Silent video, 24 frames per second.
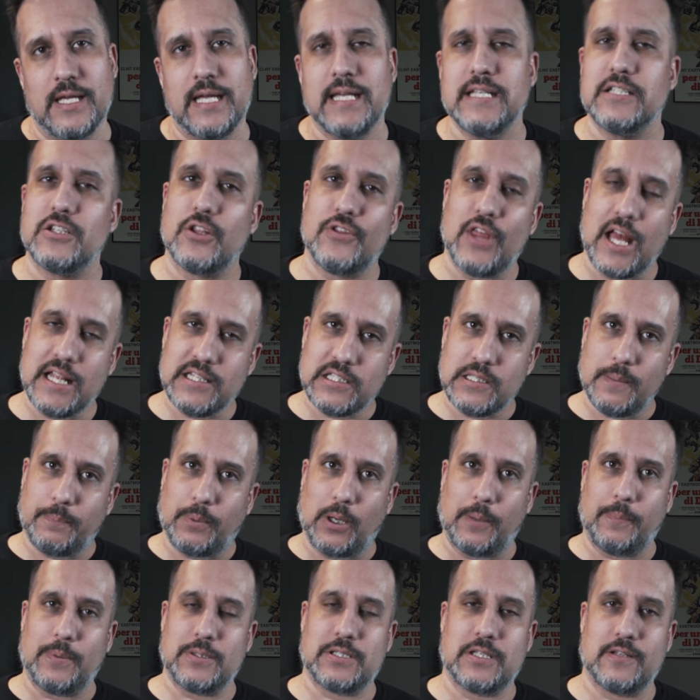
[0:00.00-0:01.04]
So that's the
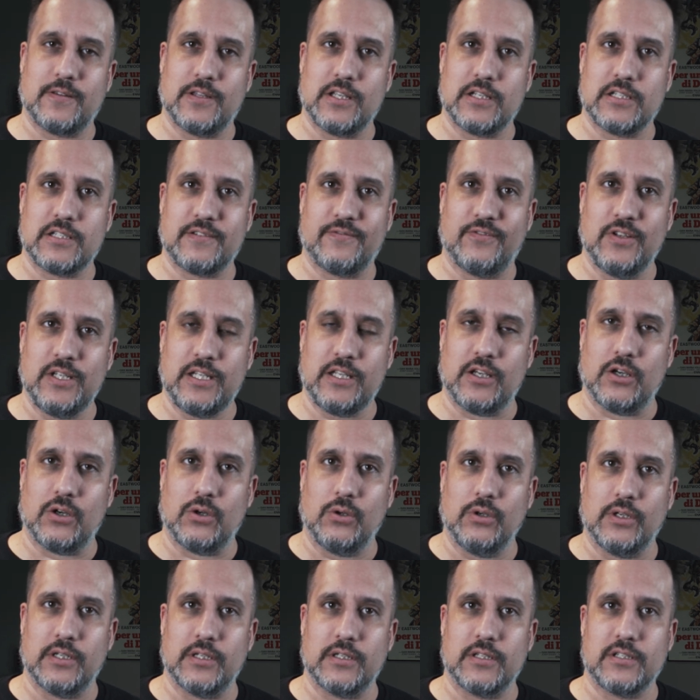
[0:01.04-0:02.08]
purpose of this
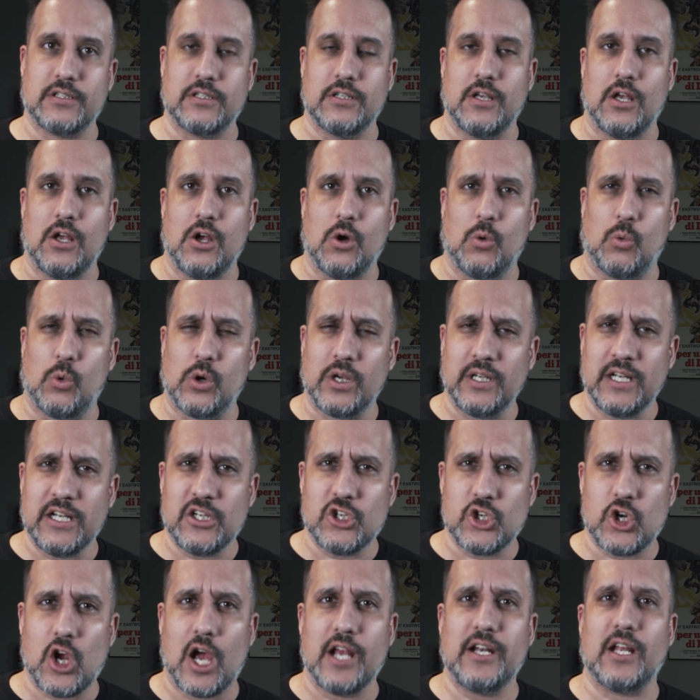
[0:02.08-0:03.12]
video, is we're gonna
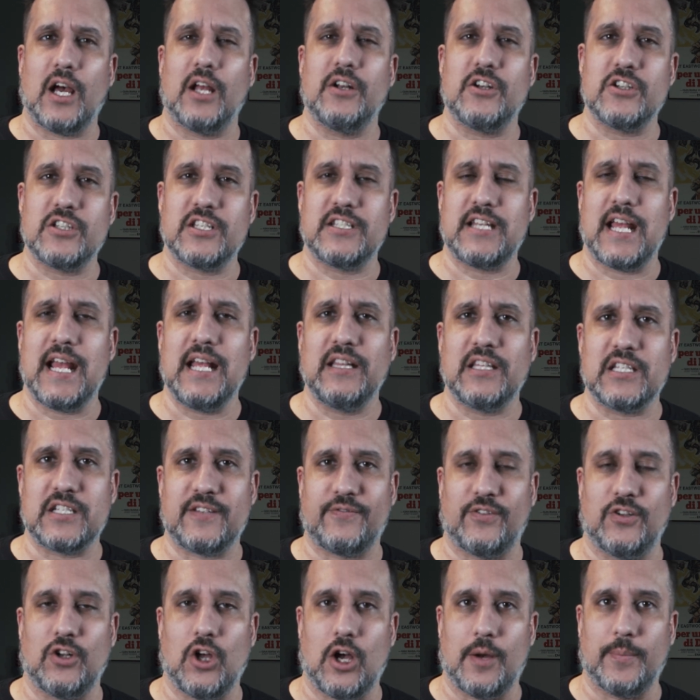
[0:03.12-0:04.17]
try to understand this
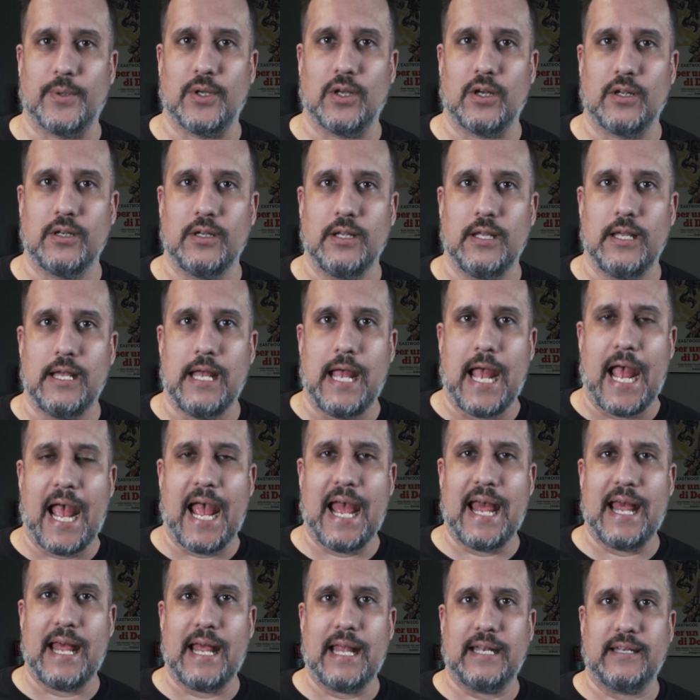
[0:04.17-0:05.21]
phenomenon,
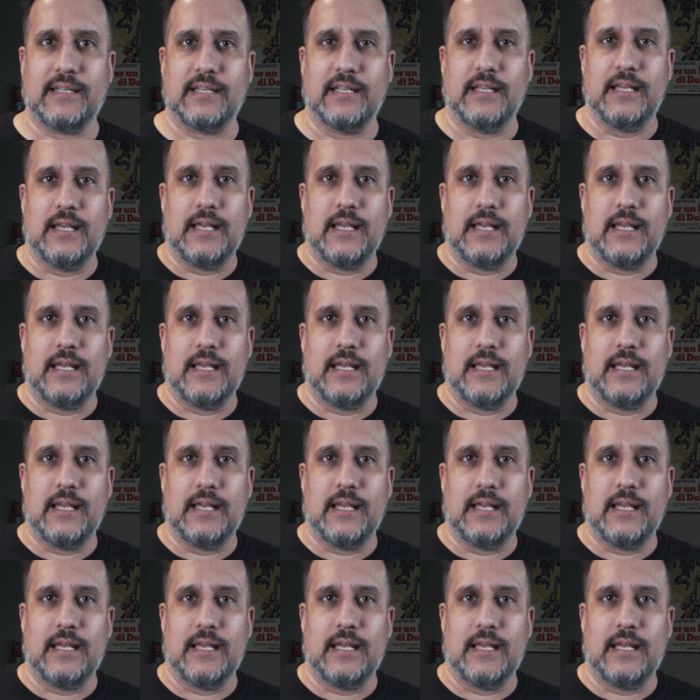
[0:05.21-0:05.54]
and